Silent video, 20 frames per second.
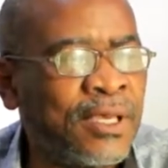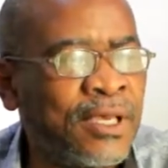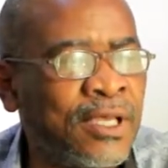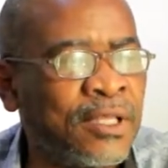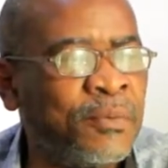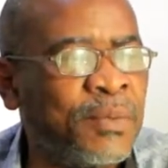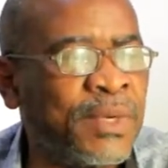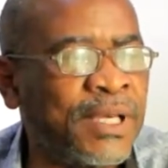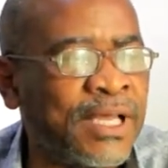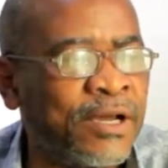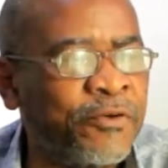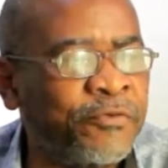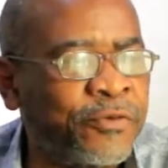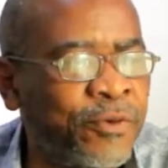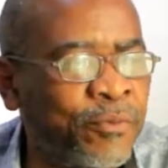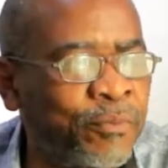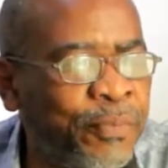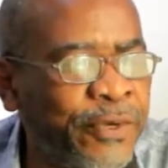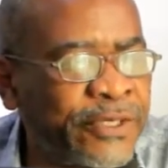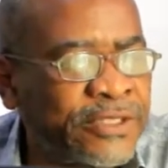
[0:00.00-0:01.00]
It may come
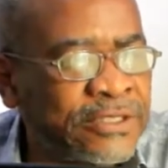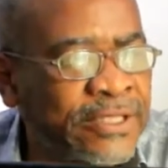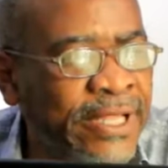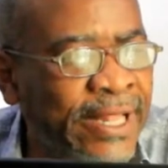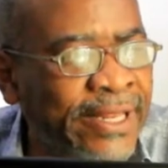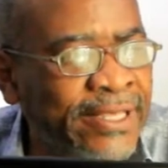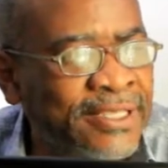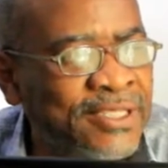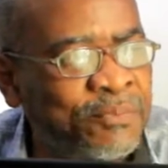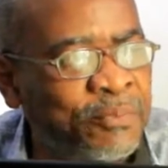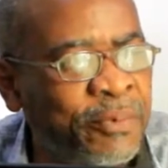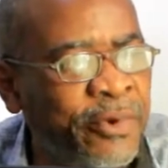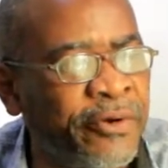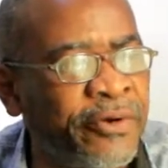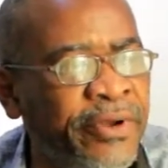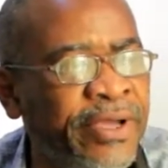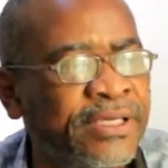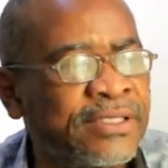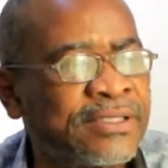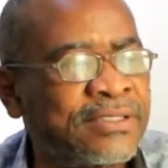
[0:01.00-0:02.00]
from personal
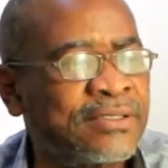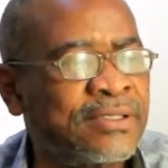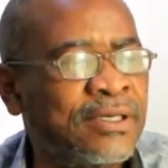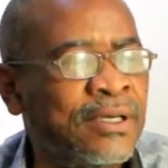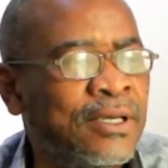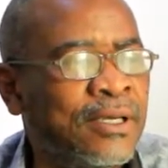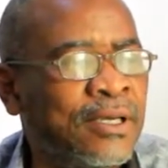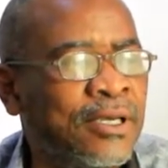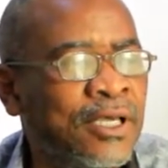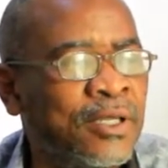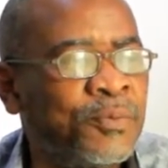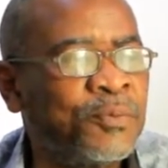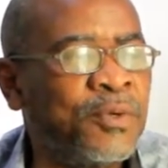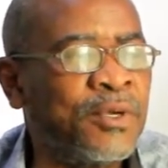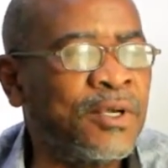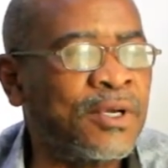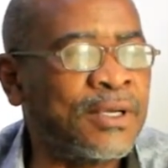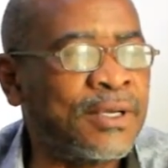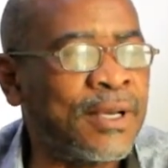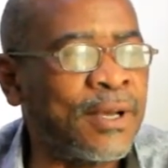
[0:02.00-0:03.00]
experience. It
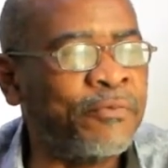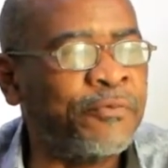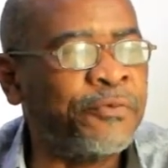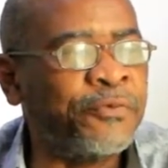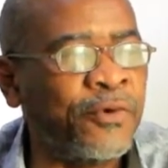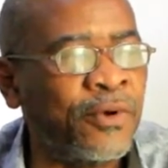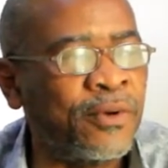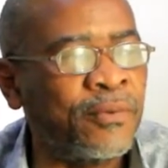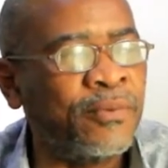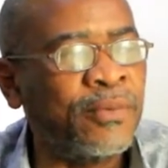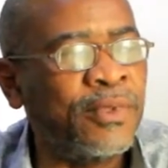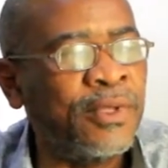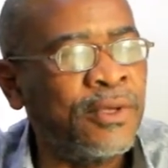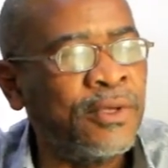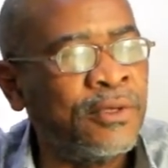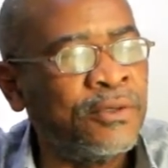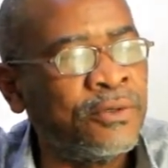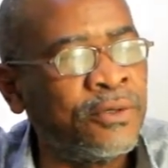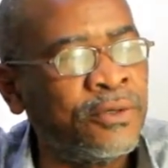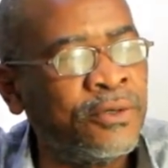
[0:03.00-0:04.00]
may come from,
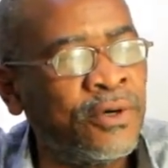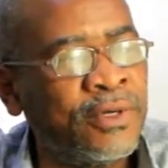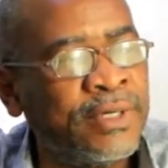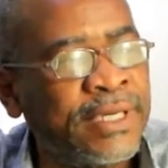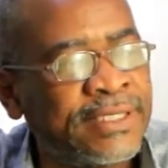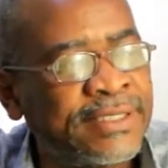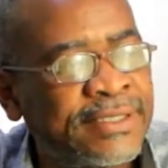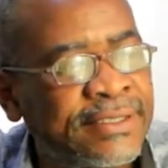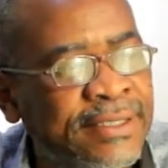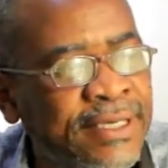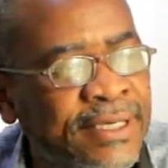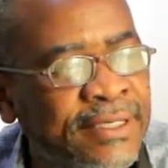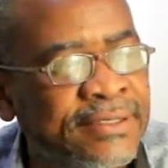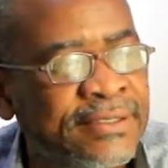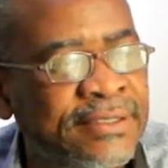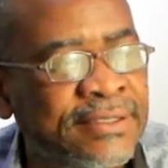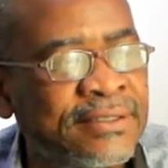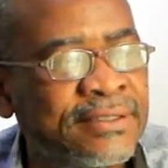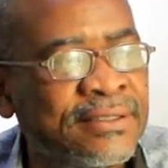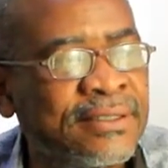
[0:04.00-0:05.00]
the
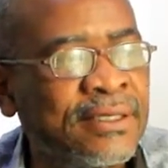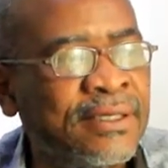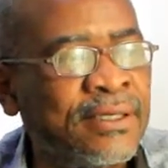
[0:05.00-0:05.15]
season.